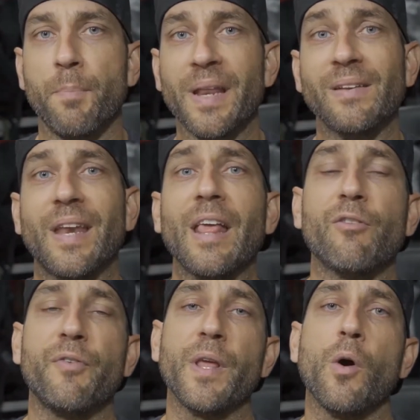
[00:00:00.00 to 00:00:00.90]
But in
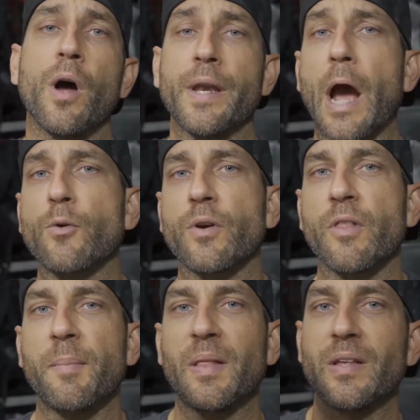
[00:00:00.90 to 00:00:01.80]
today's video on Outer
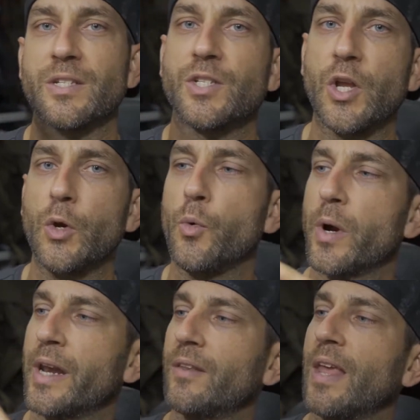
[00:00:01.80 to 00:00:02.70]
Limitless 2,
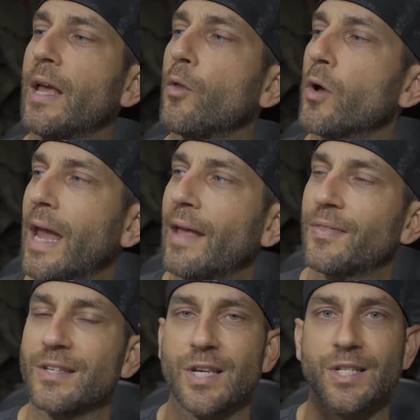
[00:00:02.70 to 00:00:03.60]
we're going to take a look
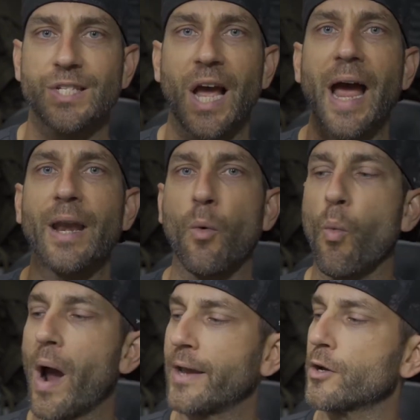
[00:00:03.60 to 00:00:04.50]
at this
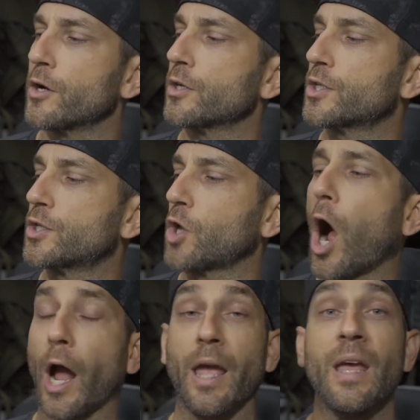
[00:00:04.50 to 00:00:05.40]
Sidewinder
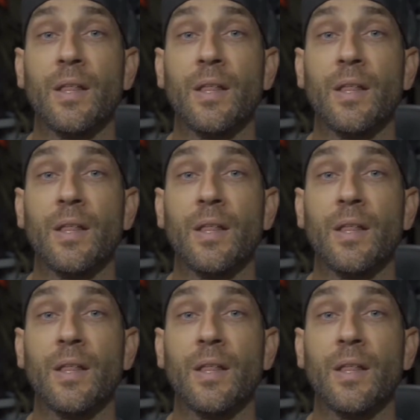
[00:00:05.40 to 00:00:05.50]
Stalk.